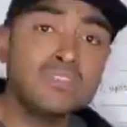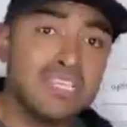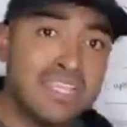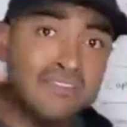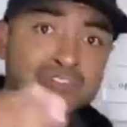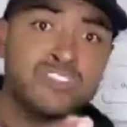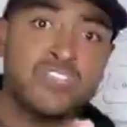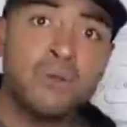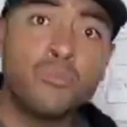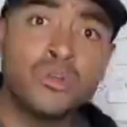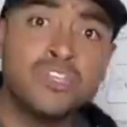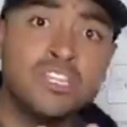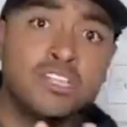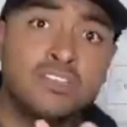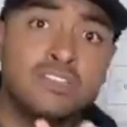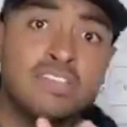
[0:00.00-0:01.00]
if
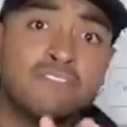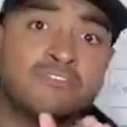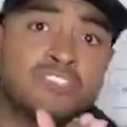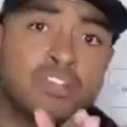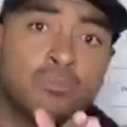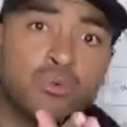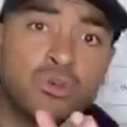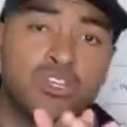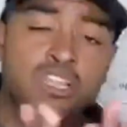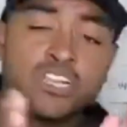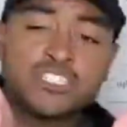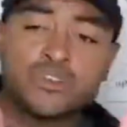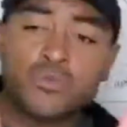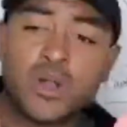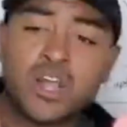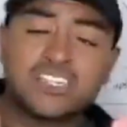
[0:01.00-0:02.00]
someone
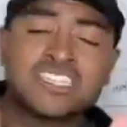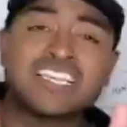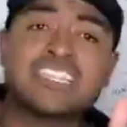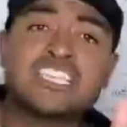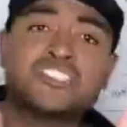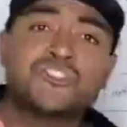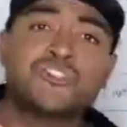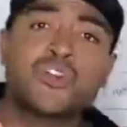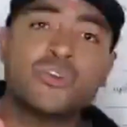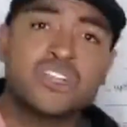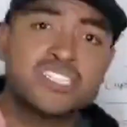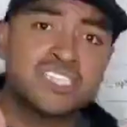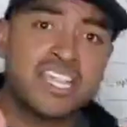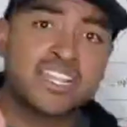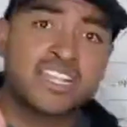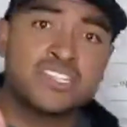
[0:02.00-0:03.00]
doesn't watch at least 30
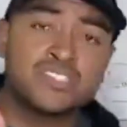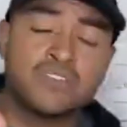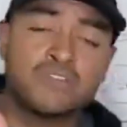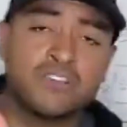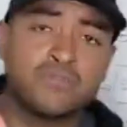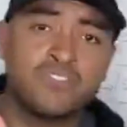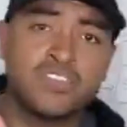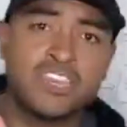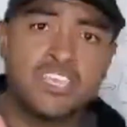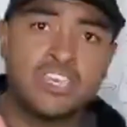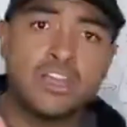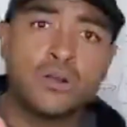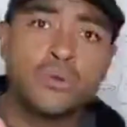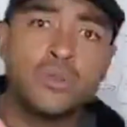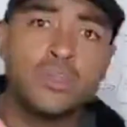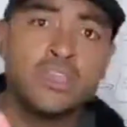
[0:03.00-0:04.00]
seconds of your
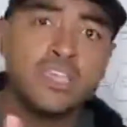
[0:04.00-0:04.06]
video